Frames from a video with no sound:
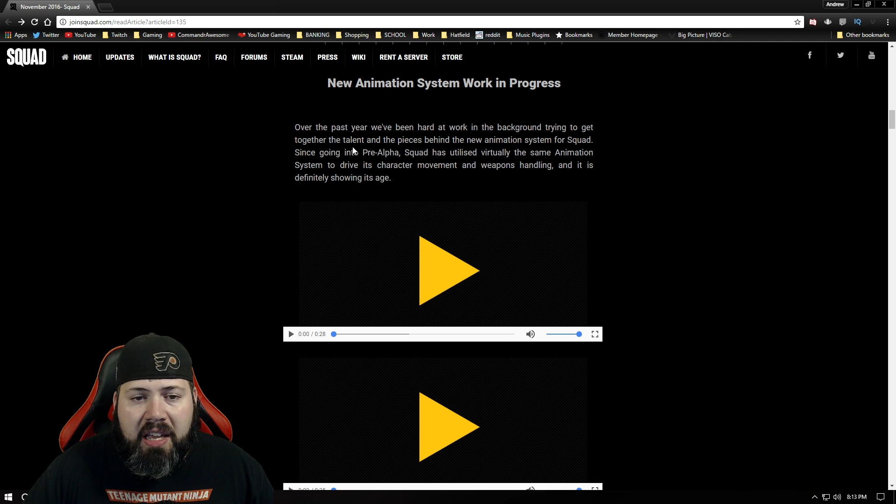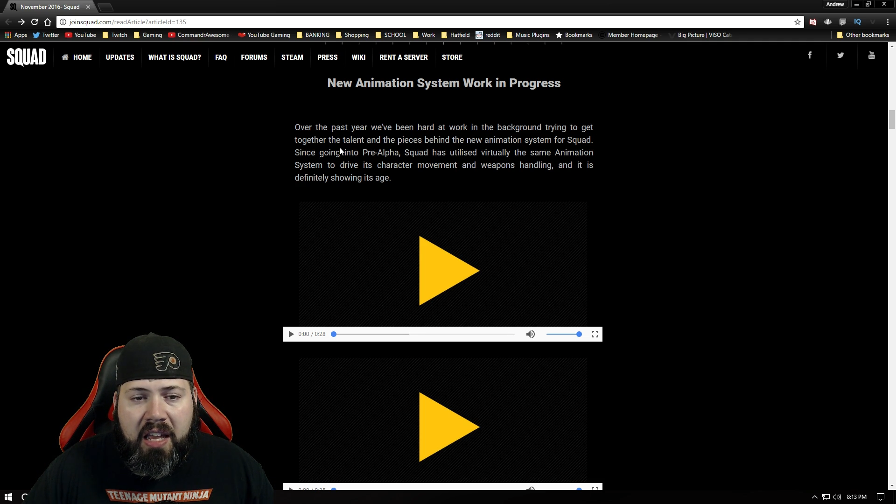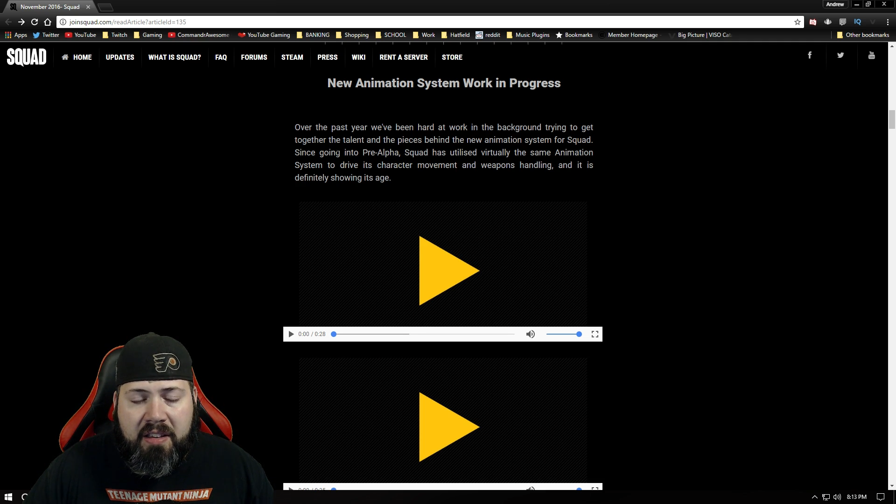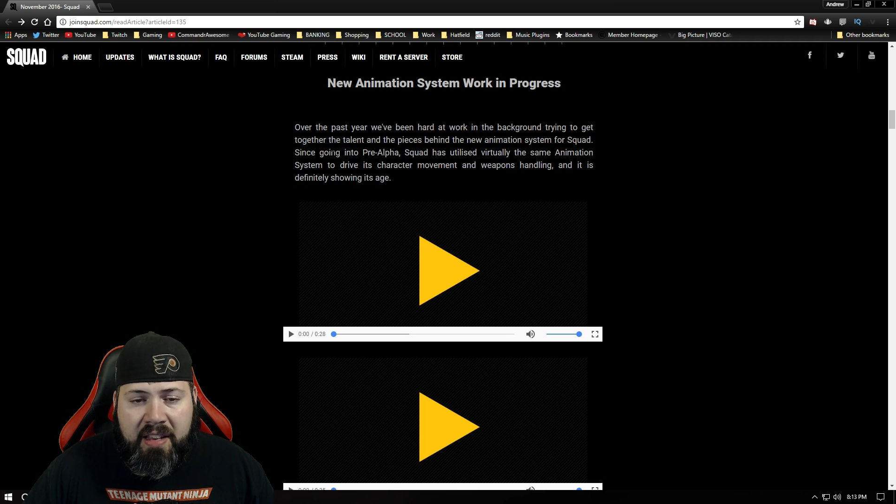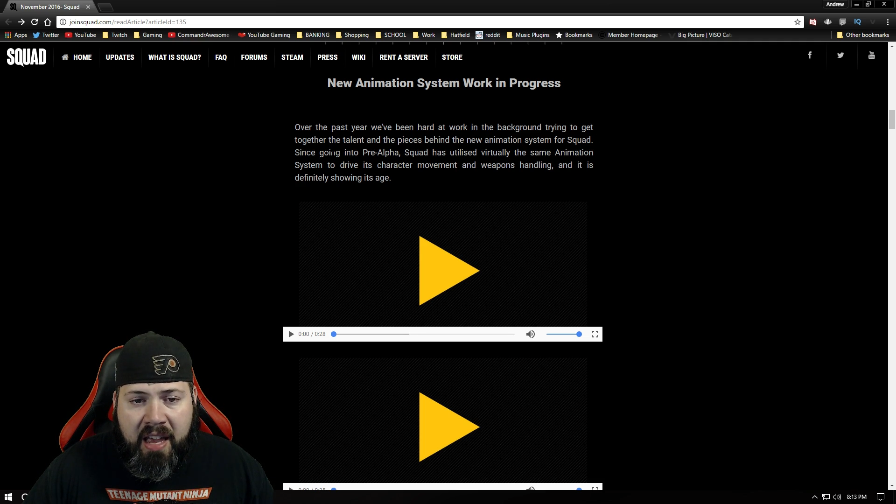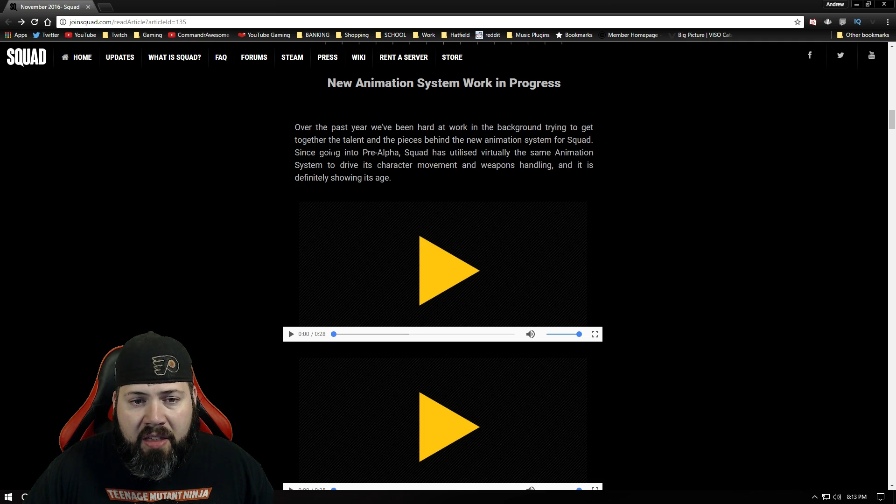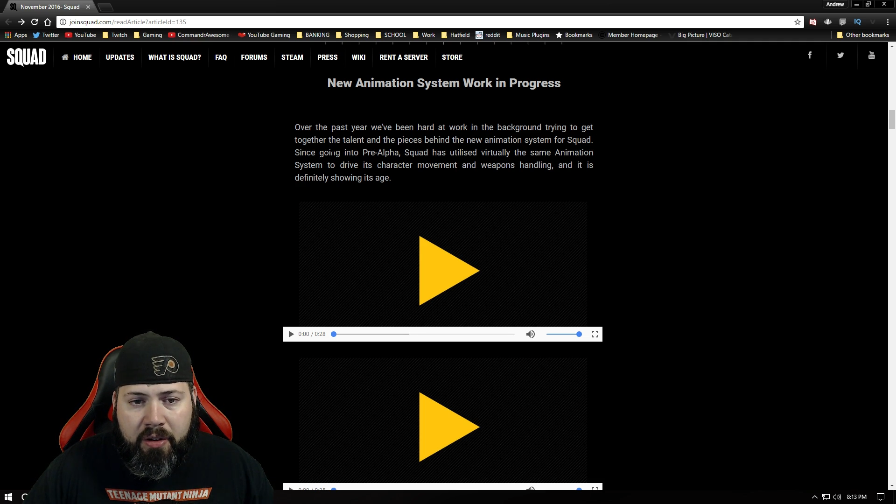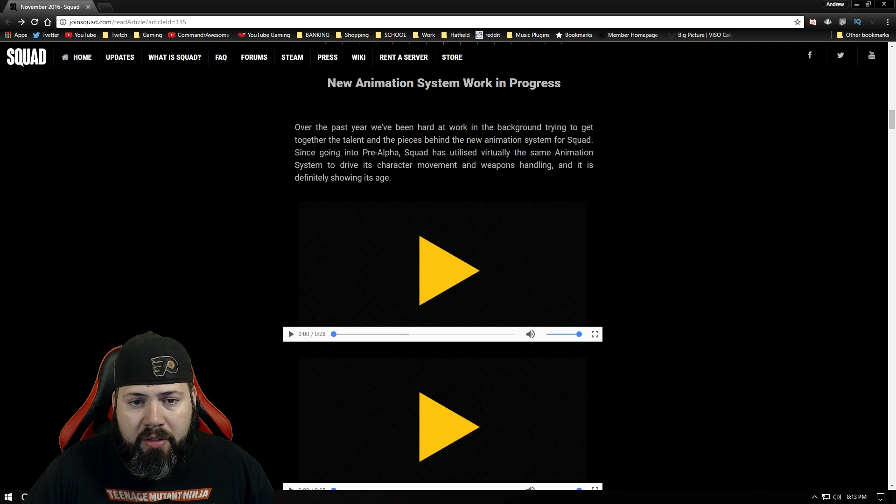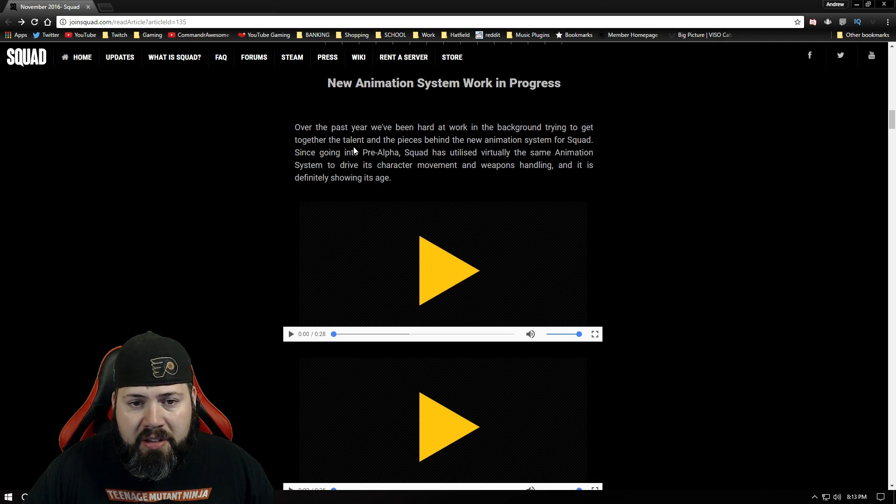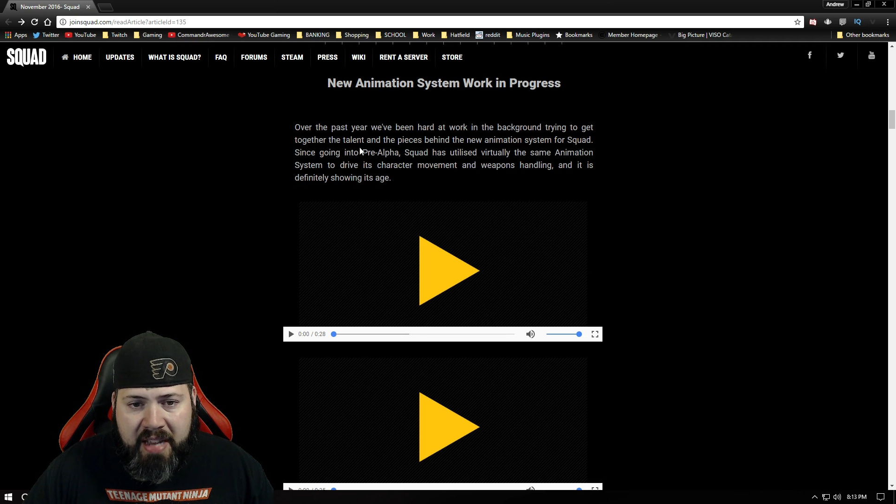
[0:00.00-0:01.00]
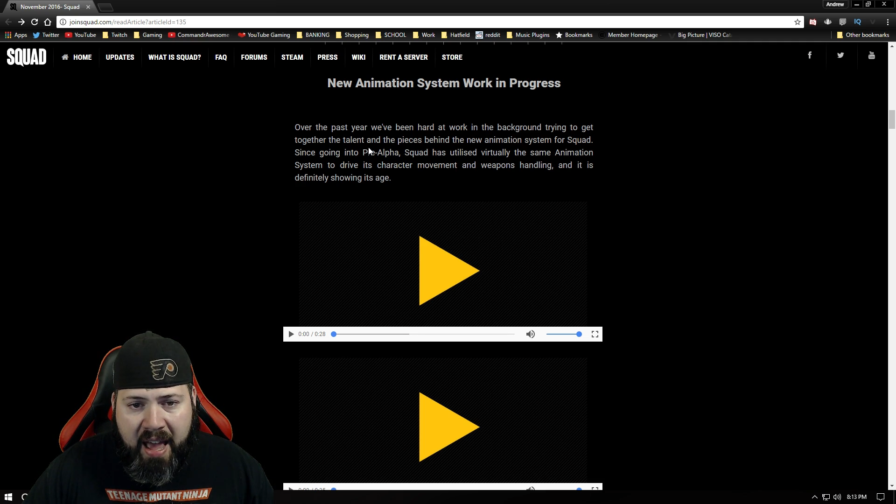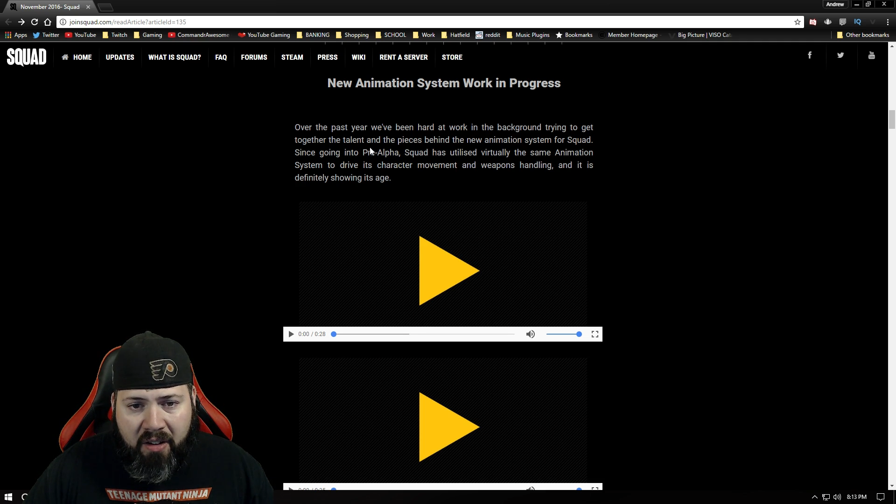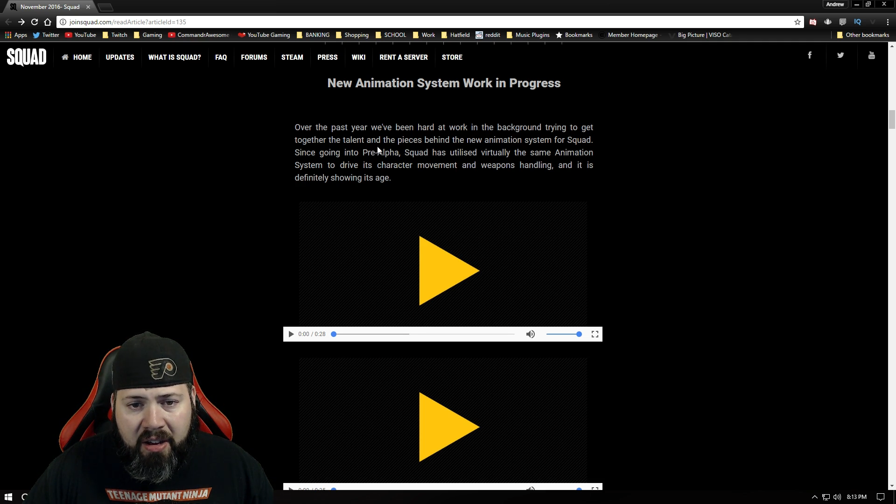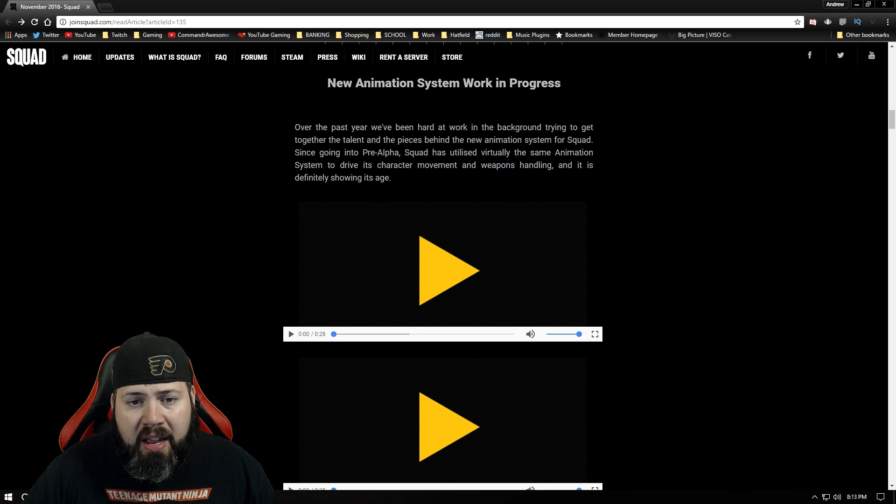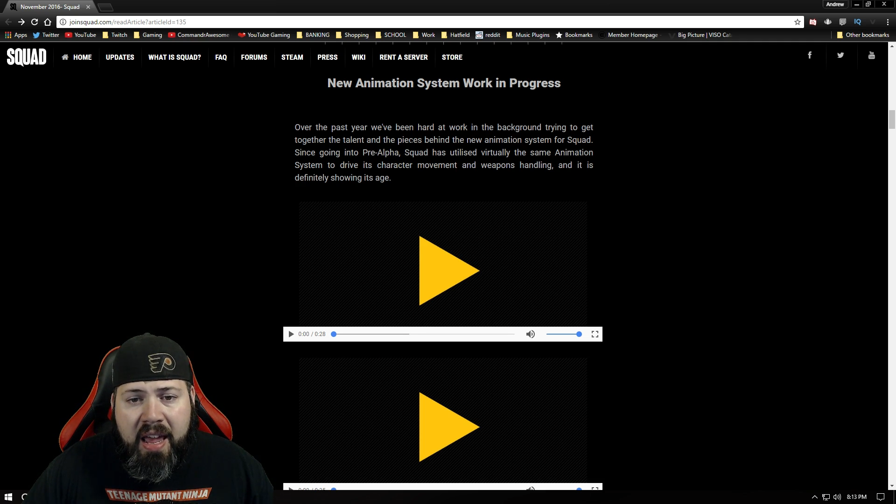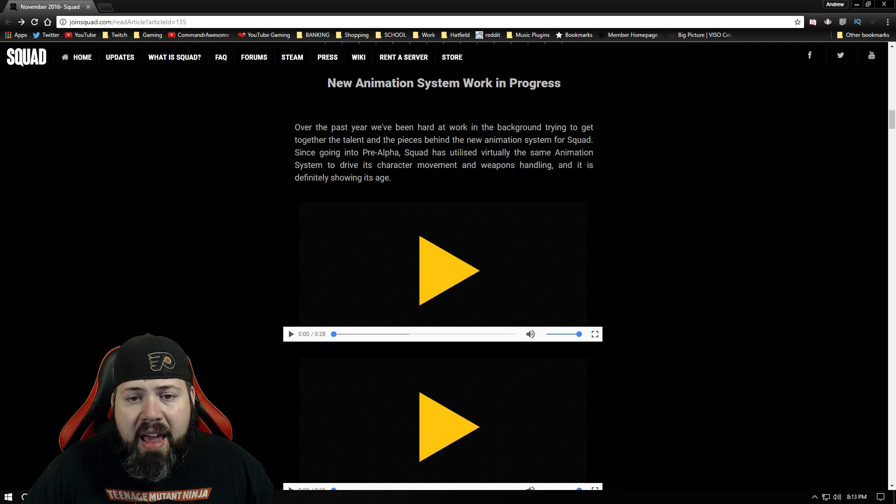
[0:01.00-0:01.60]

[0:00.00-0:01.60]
to get together the talent